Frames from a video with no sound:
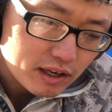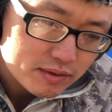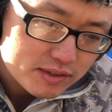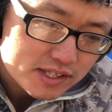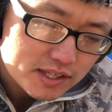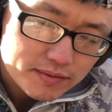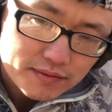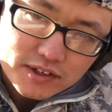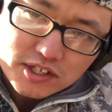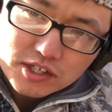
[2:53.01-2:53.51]

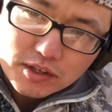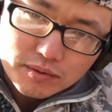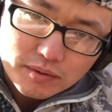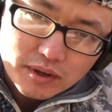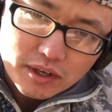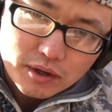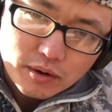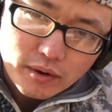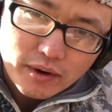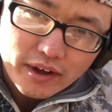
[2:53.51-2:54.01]
sufficient
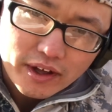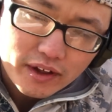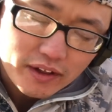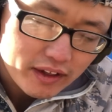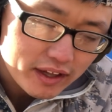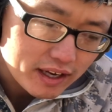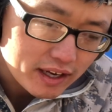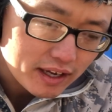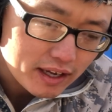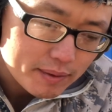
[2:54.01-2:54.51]

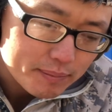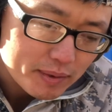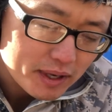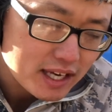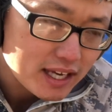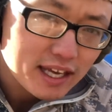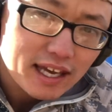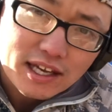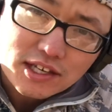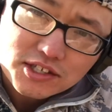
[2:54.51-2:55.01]
recoil
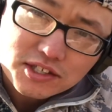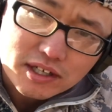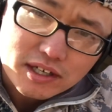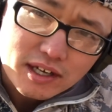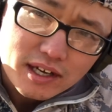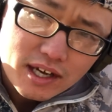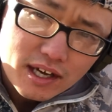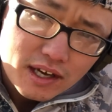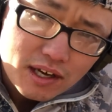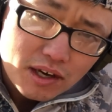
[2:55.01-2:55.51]
mitigation
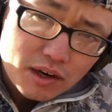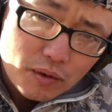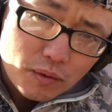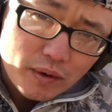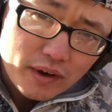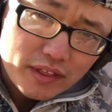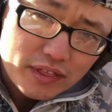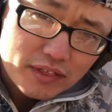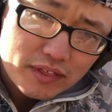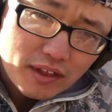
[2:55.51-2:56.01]

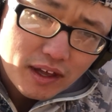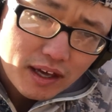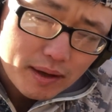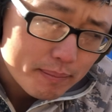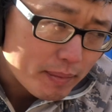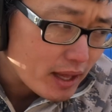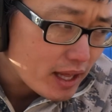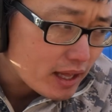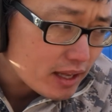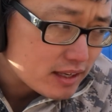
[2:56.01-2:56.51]
with
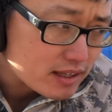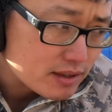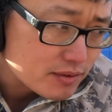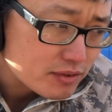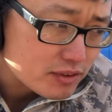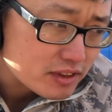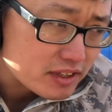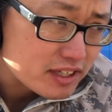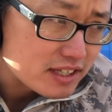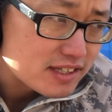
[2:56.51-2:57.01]
a
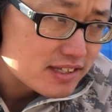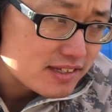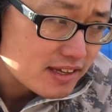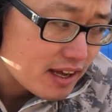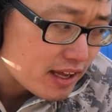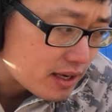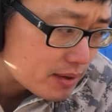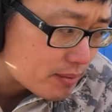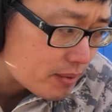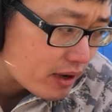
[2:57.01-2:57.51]
differently
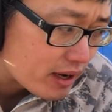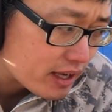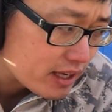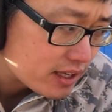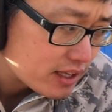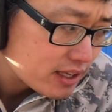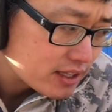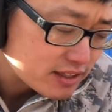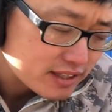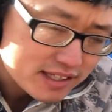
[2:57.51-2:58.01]
designed
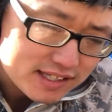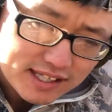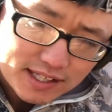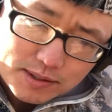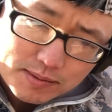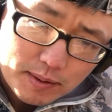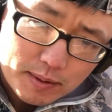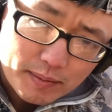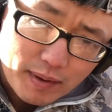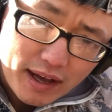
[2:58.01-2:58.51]
brake. At least
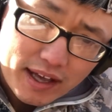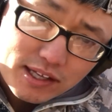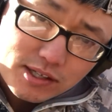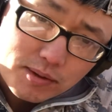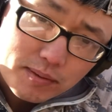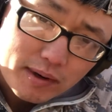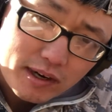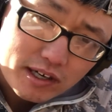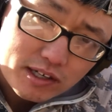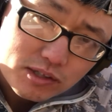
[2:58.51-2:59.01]
that's been my
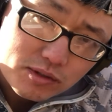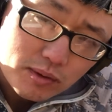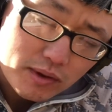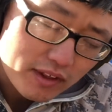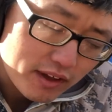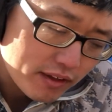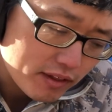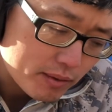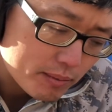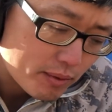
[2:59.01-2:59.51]
experience
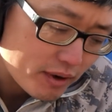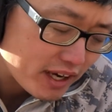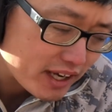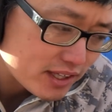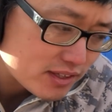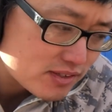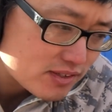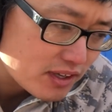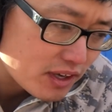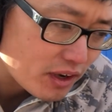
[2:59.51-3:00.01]
with other
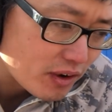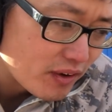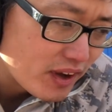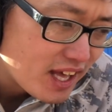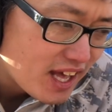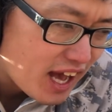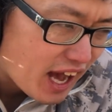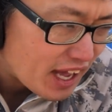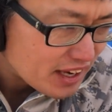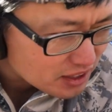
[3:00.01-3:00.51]
brakes. So
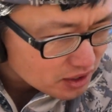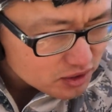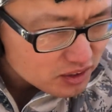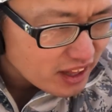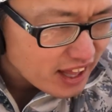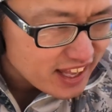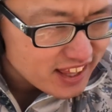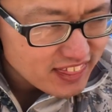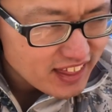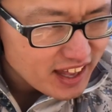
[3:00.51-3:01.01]
I don't
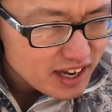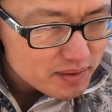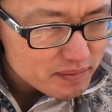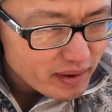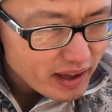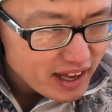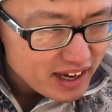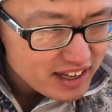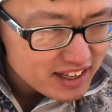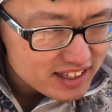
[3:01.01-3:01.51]
like that about